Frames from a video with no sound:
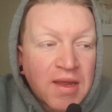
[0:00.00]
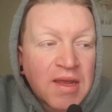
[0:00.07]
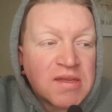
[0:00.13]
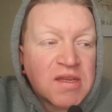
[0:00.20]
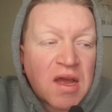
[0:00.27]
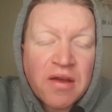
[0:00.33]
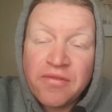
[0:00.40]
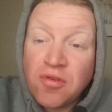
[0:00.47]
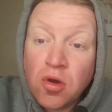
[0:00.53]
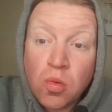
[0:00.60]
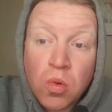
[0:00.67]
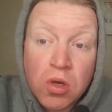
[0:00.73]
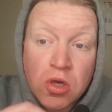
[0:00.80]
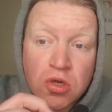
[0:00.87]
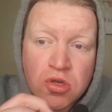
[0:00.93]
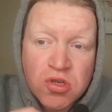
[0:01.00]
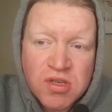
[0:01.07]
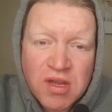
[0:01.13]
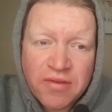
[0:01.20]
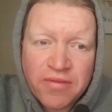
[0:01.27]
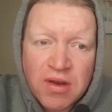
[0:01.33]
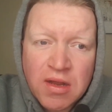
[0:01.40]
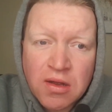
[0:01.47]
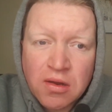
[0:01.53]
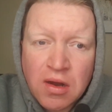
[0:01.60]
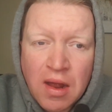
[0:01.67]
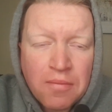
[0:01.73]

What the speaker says: Yes, I thought we could just have a little.